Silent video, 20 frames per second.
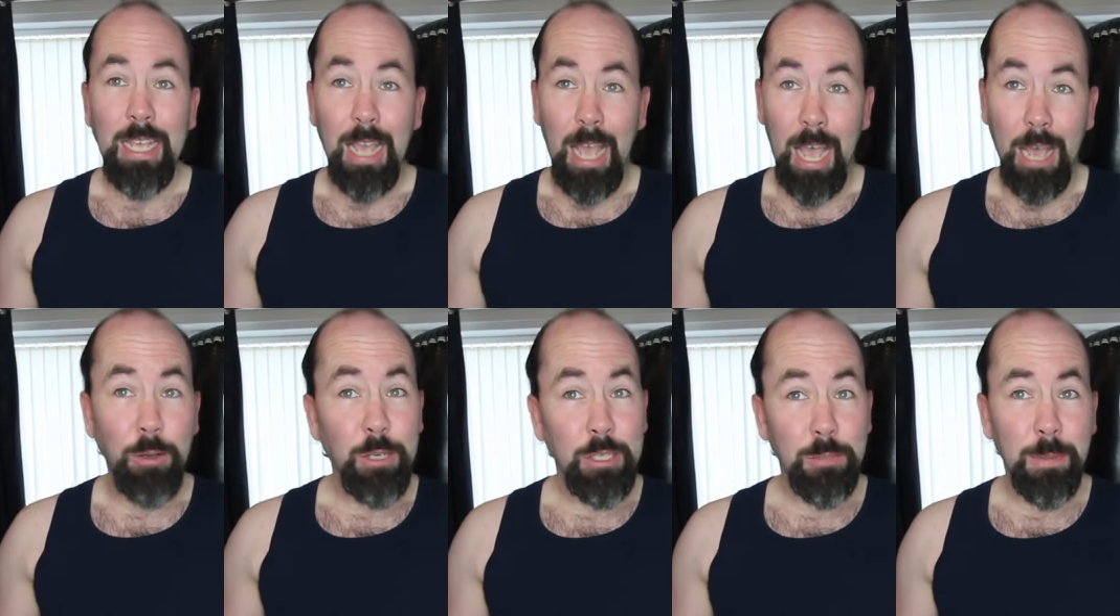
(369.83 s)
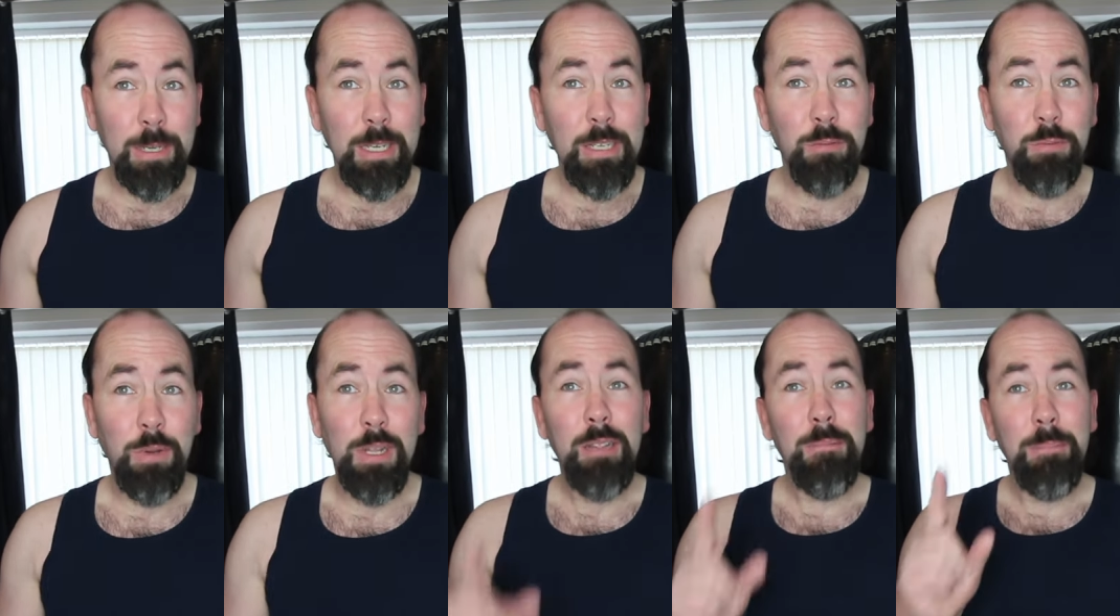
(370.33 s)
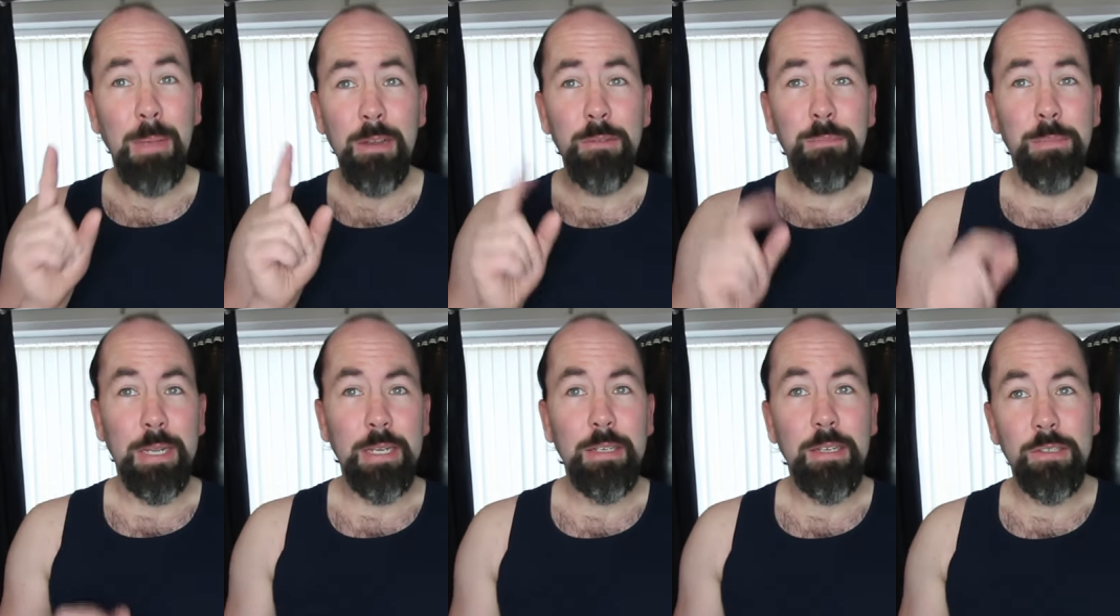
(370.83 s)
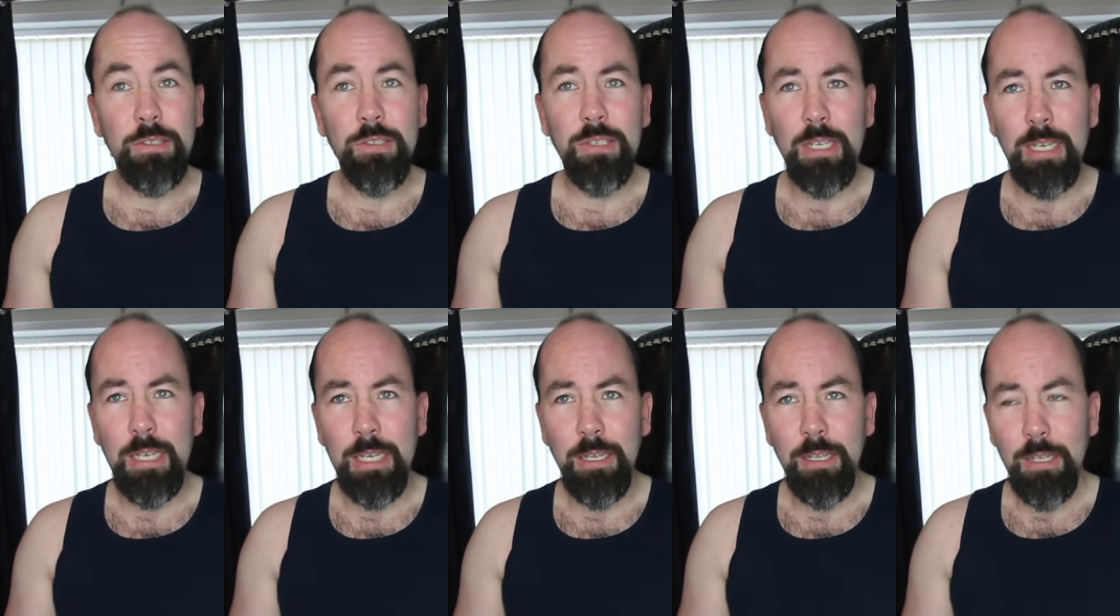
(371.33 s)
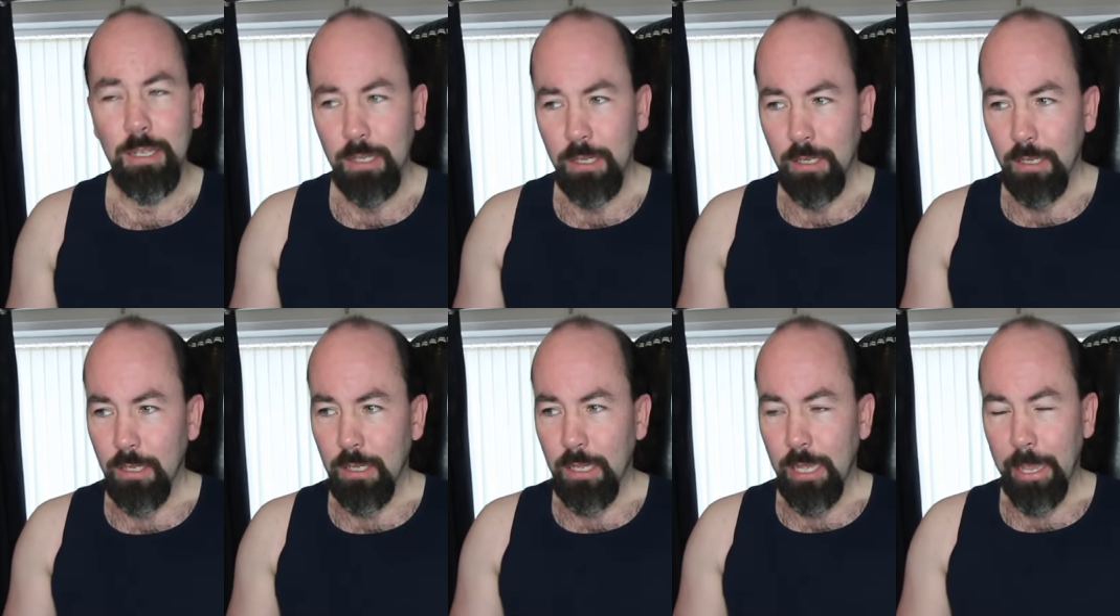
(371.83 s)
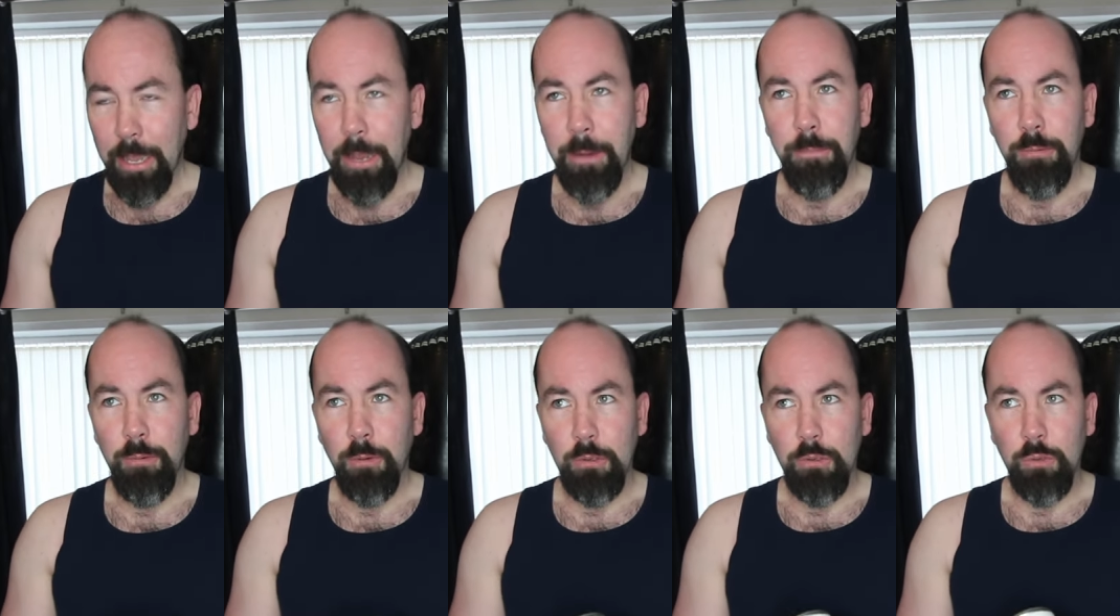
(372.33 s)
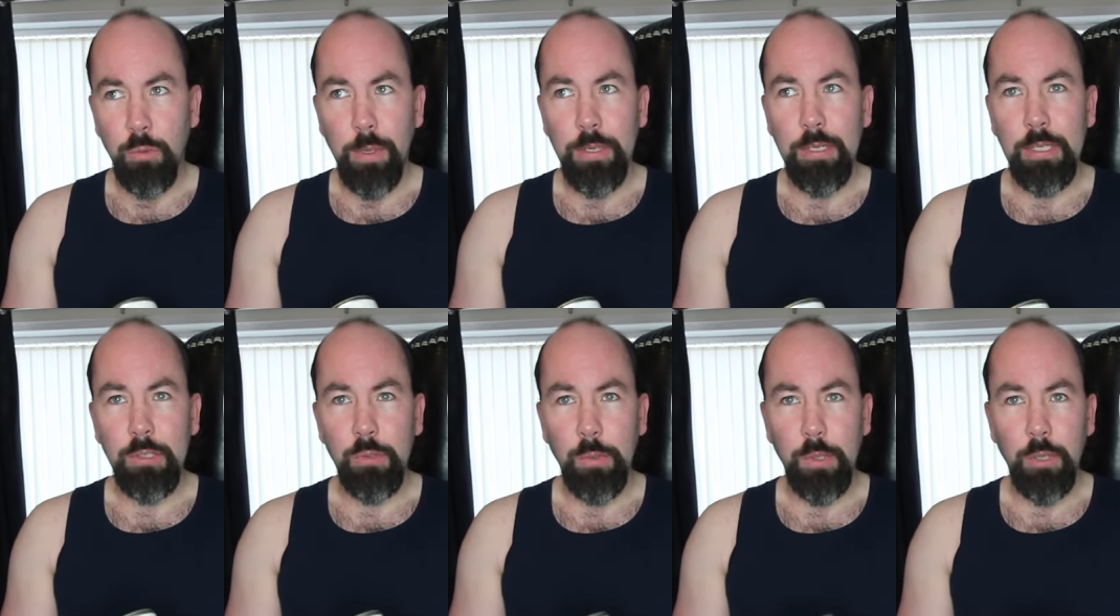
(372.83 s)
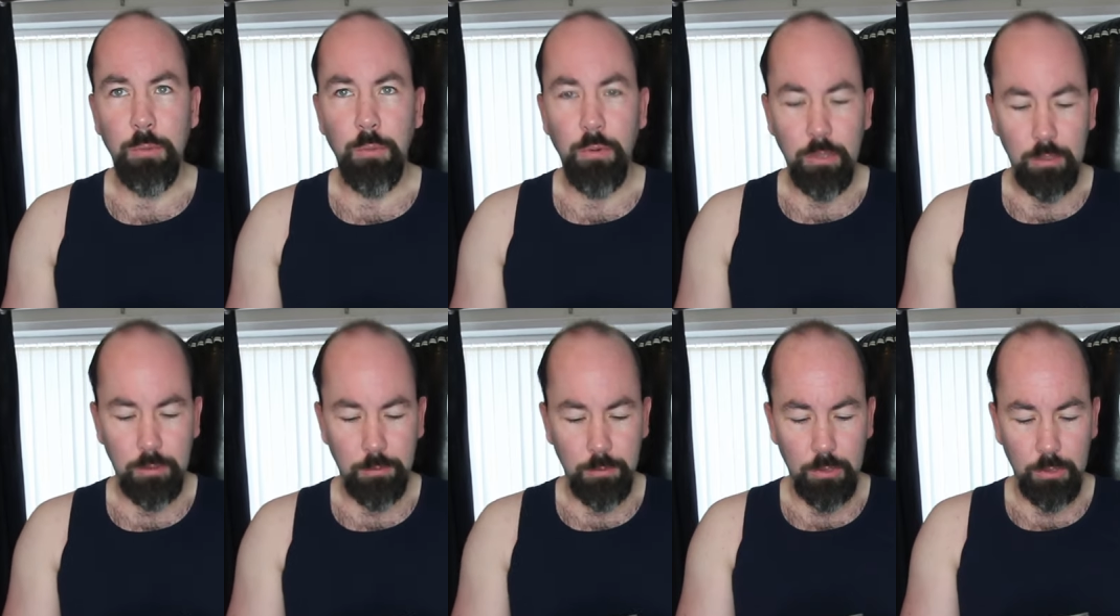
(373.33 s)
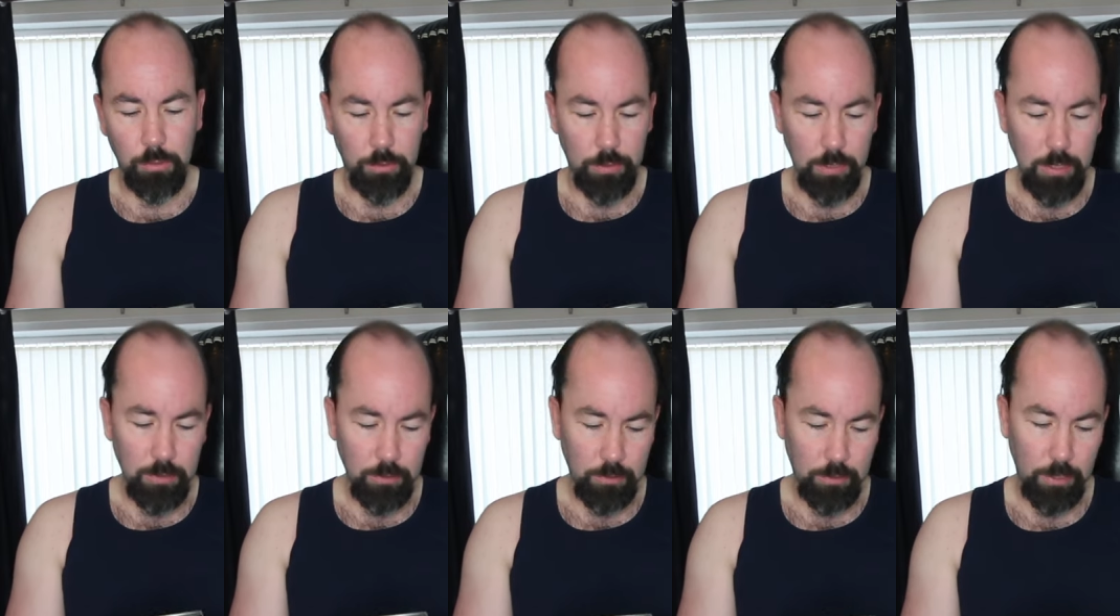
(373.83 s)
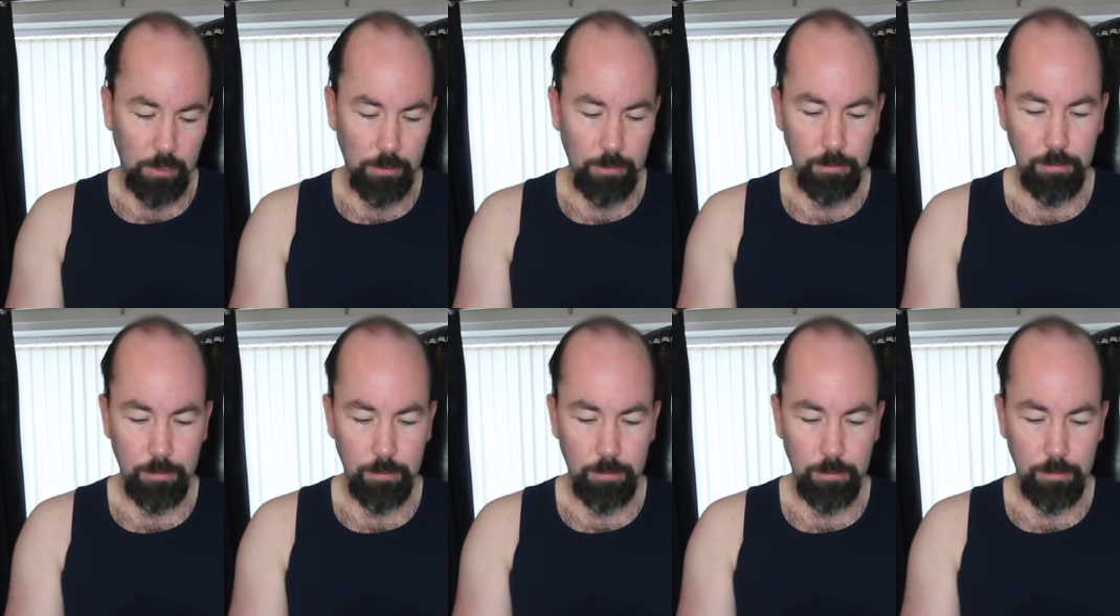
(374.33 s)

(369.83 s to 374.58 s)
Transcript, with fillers: How expired? Well, bear in mind it's uh, April 2021 as I'm doing this.